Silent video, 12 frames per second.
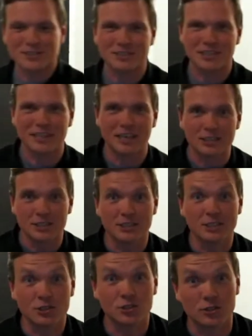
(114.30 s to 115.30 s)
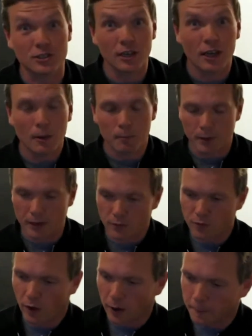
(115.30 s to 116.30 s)
teenager. This should be
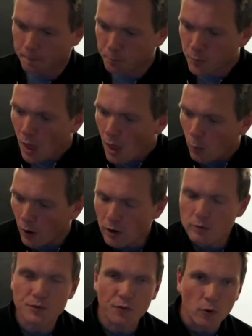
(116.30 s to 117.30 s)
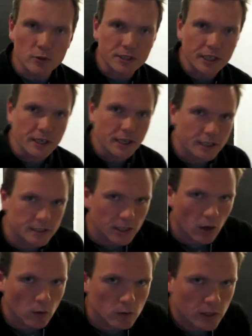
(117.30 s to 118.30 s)
fun. When I was 14 years
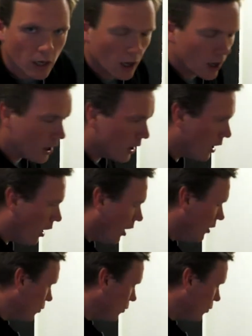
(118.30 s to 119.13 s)
old, I